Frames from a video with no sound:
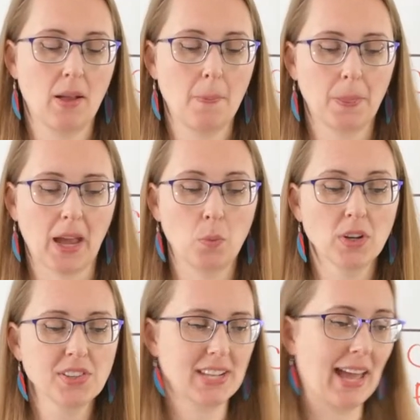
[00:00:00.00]
I
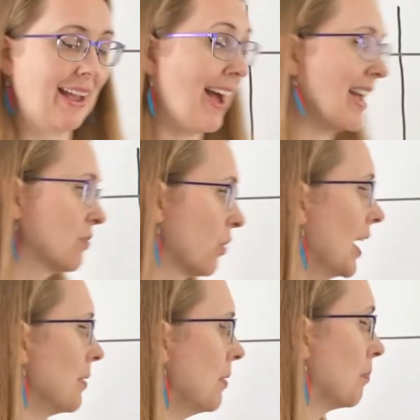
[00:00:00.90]
will say I
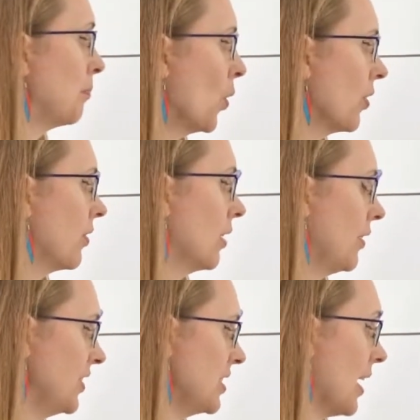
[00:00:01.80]
run both
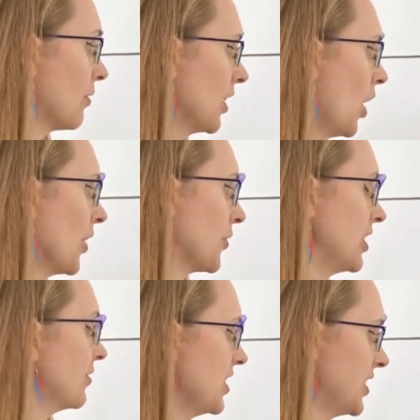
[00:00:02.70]
of the I run all three
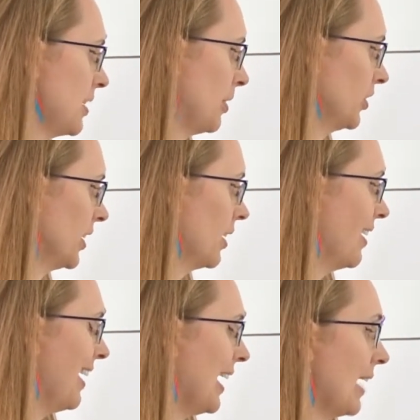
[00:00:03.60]
of these typically,
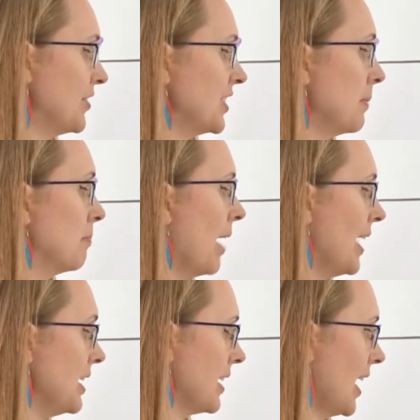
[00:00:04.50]
and I've seen
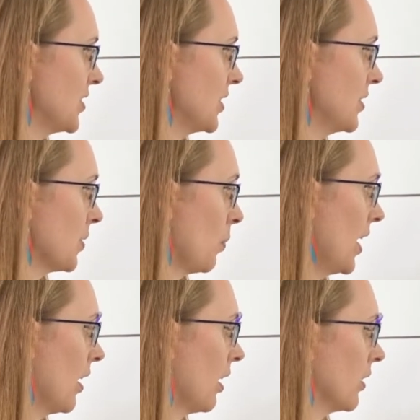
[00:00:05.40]
many cases
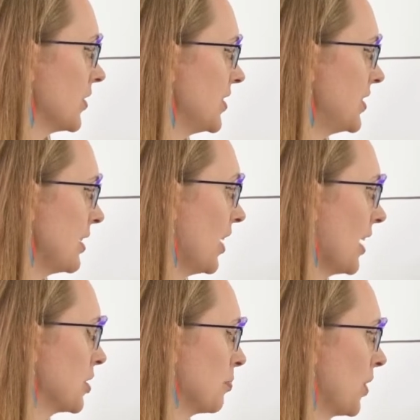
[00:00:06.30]
where
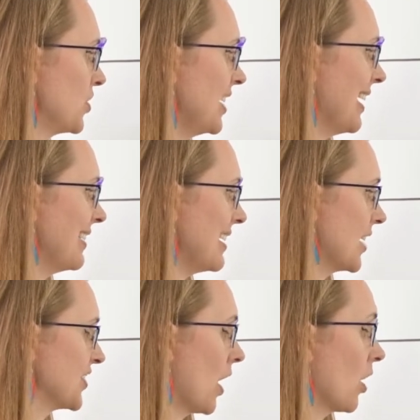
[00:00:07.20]
C-reactive protein and
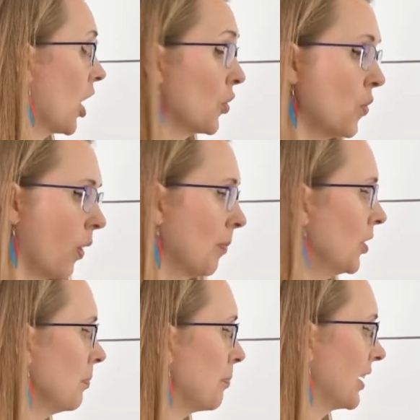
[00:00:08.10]
ESR are
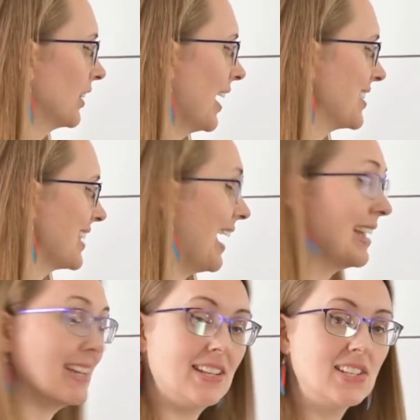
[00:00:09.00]
normal, but
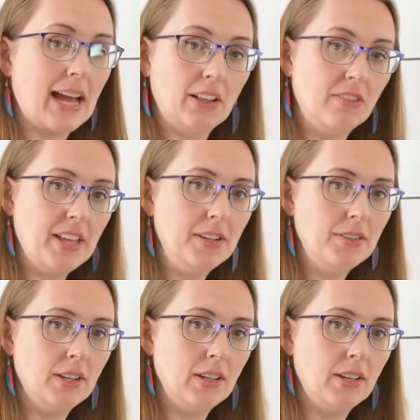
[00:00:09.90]
GlycA is elevated.